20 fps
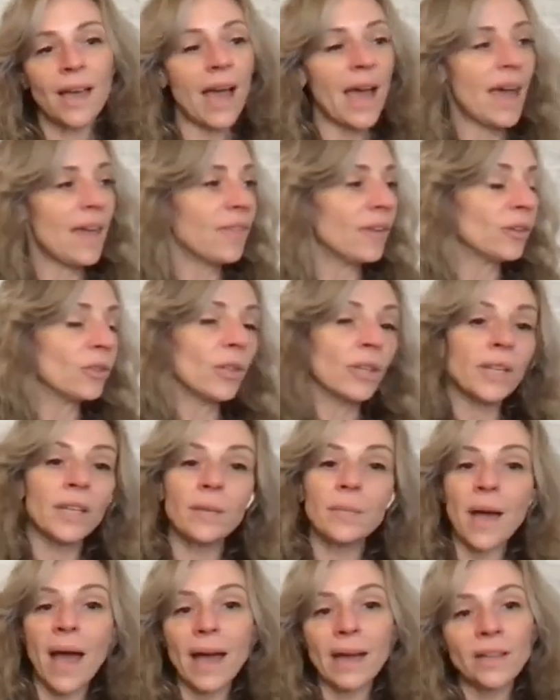And they're looking
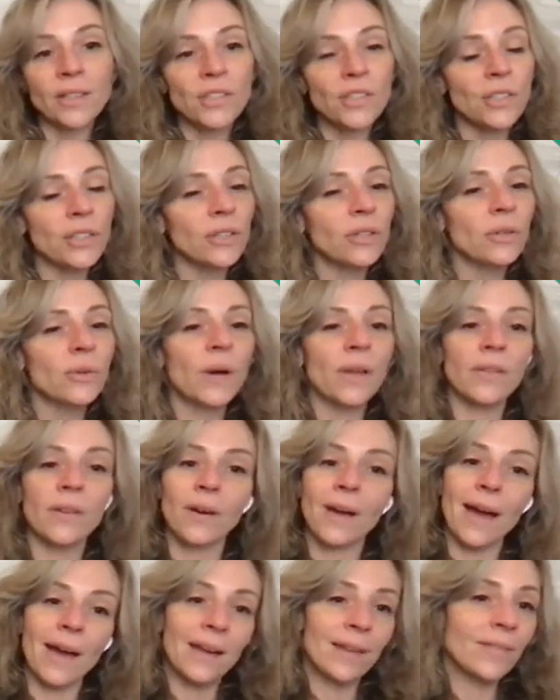back at you and they're
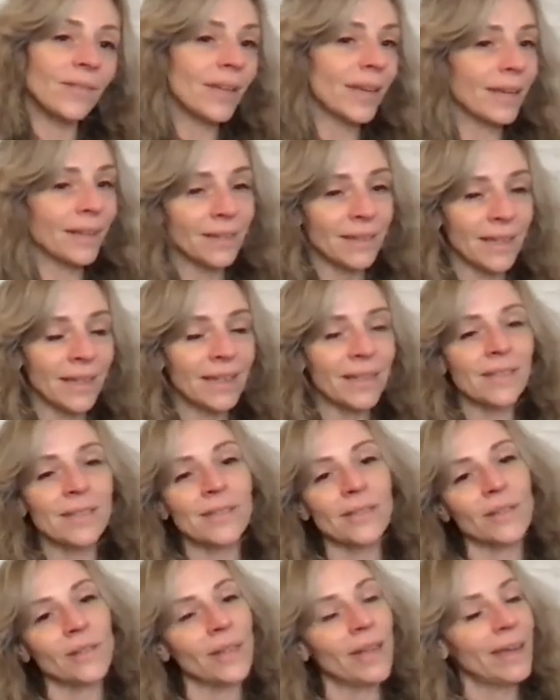kind of giggling because
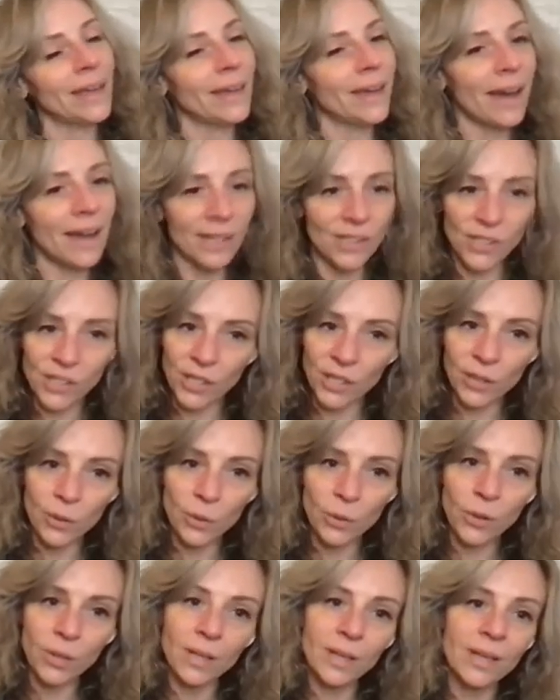they're like, got you.
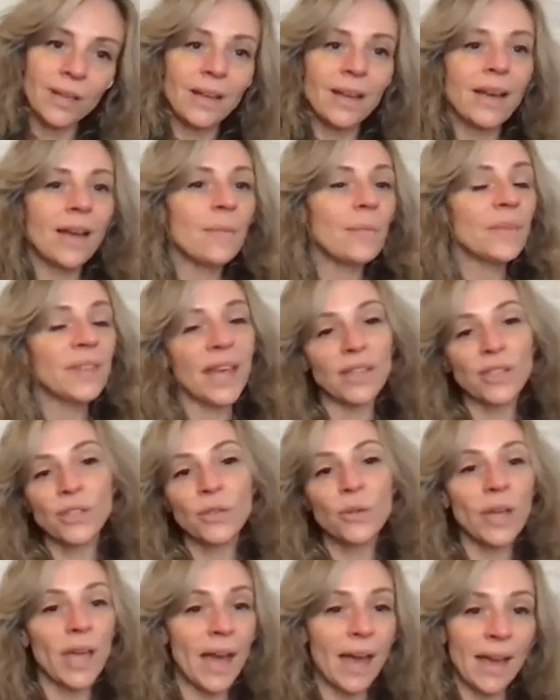That's
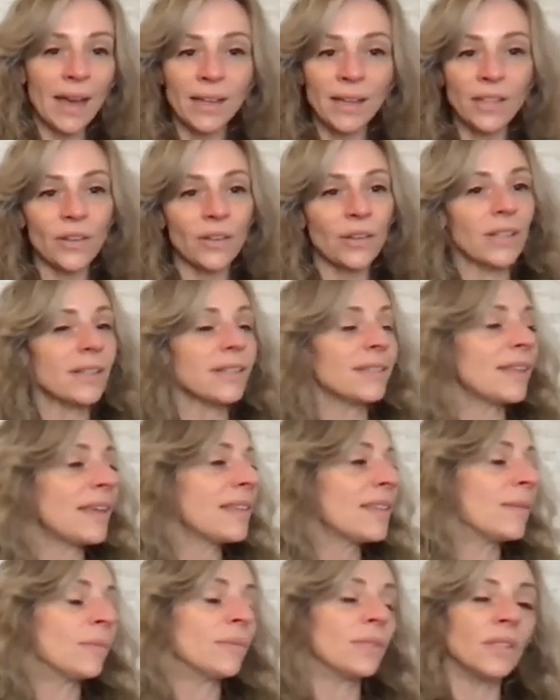okay. You're going to send
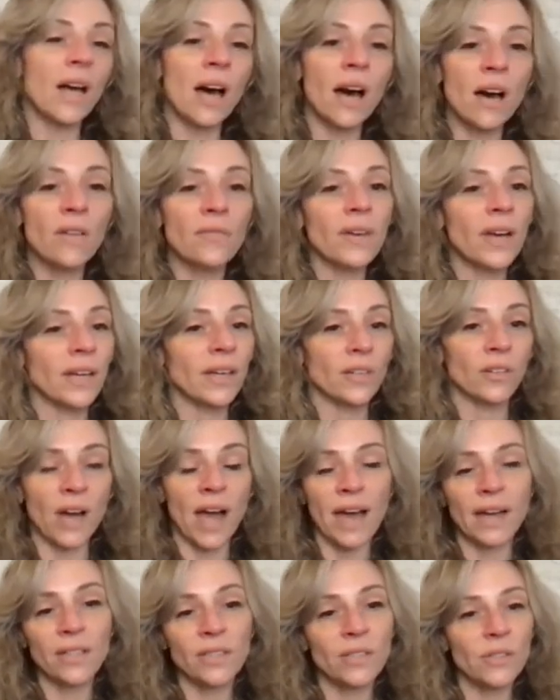them love and
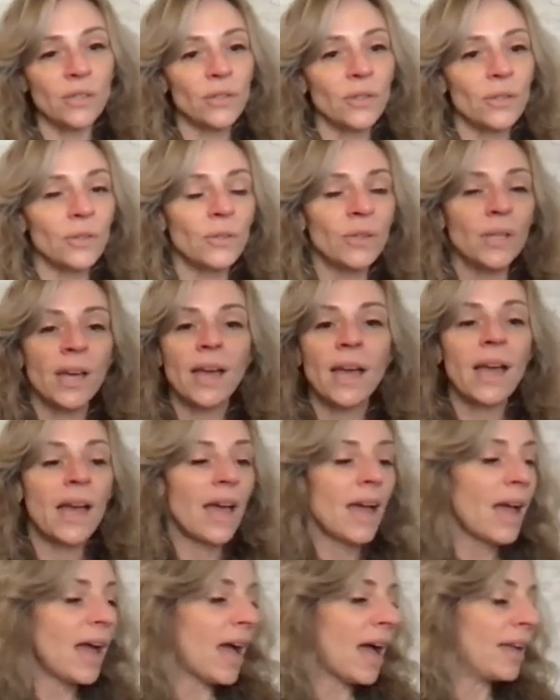gratitude,
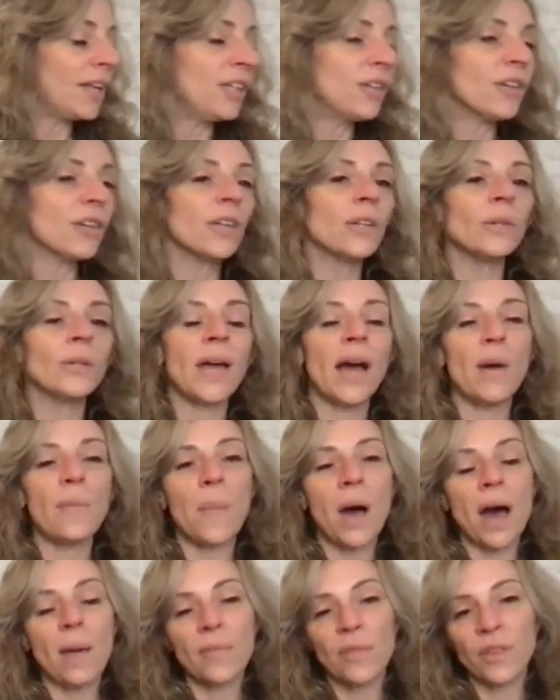and you're going to allow
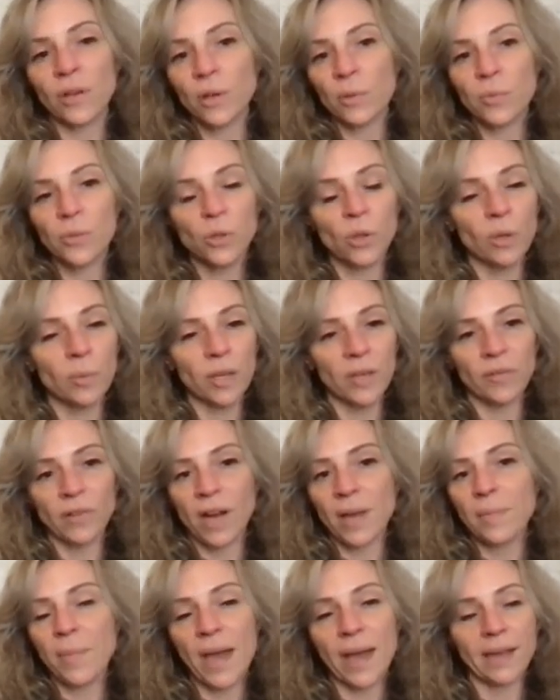mom, they're absorbing
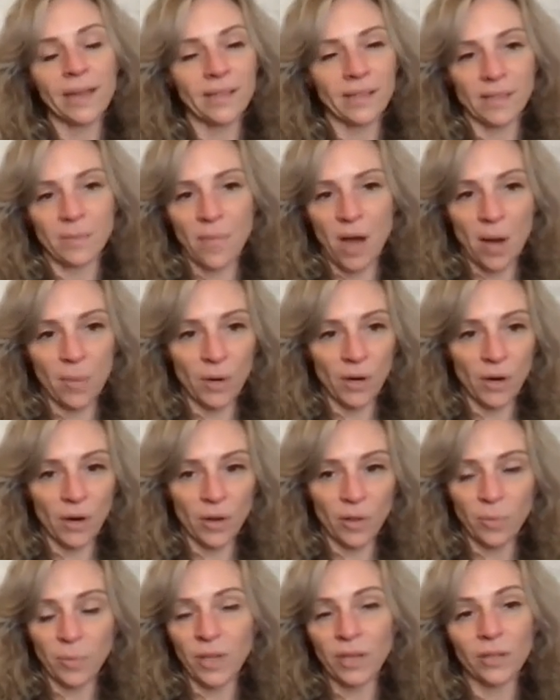right back into Mama
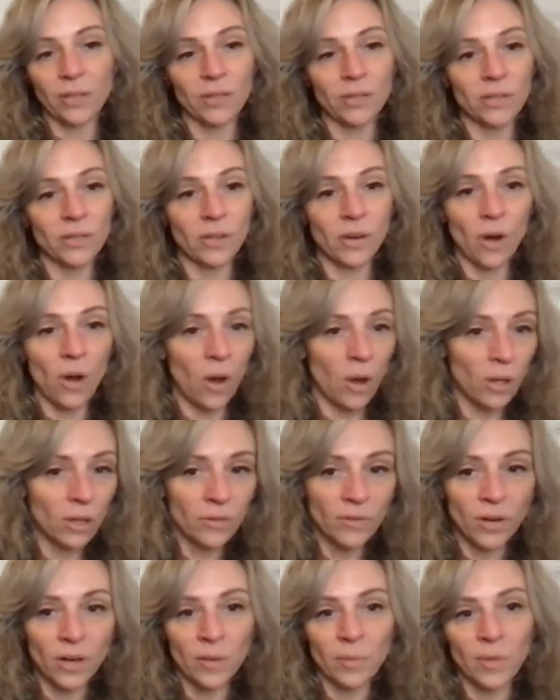Earth, because all
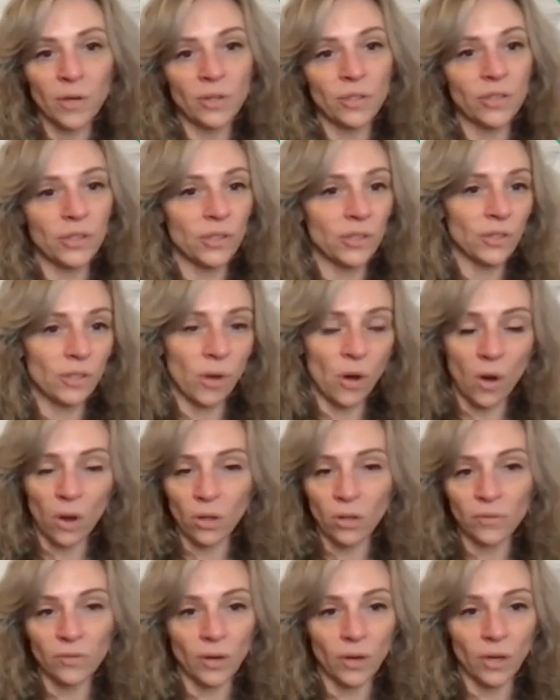of our emotions,
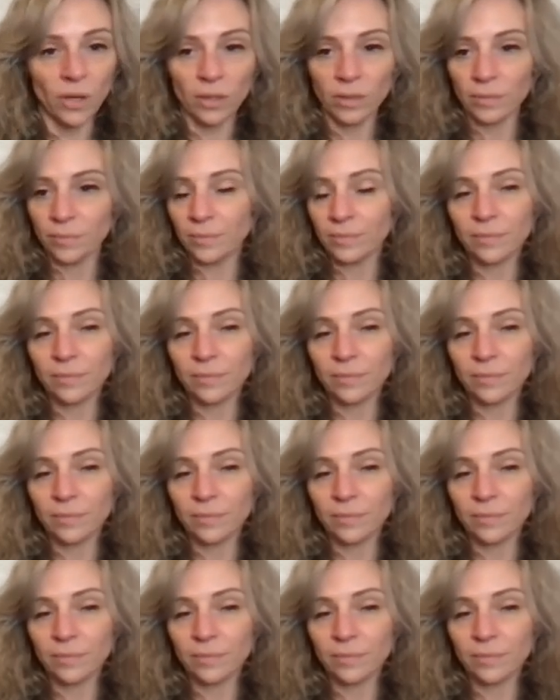all of our